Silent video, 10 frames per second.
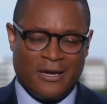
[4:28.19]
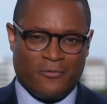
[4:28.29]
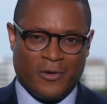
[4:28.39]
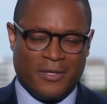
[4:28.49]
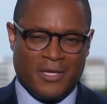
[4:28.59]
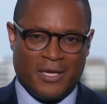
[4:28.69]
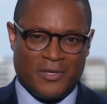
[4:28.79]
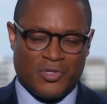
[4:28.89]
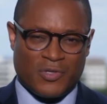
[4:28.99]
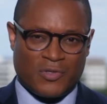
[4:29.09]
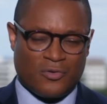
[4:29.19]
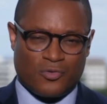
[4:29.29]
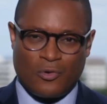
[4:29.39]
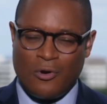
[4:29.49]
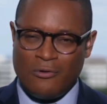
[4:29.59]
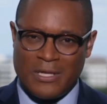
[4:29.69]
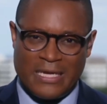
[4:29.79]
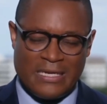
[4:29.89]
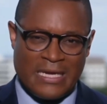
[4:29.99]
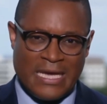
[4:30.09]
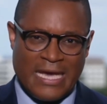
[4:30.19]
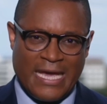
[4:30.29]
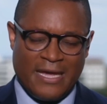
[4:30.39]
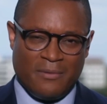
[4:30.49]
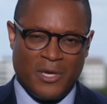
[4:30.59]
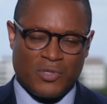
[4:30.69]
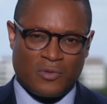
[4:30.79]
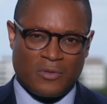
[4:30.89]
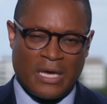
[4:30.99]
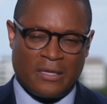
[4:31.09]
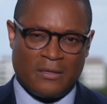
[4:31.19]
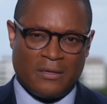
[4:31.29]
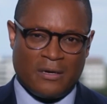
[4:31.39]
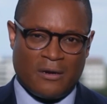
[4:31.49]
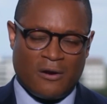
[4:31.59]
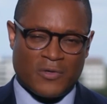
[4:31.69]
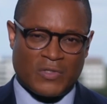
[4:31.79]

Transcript: really just control and make sure that our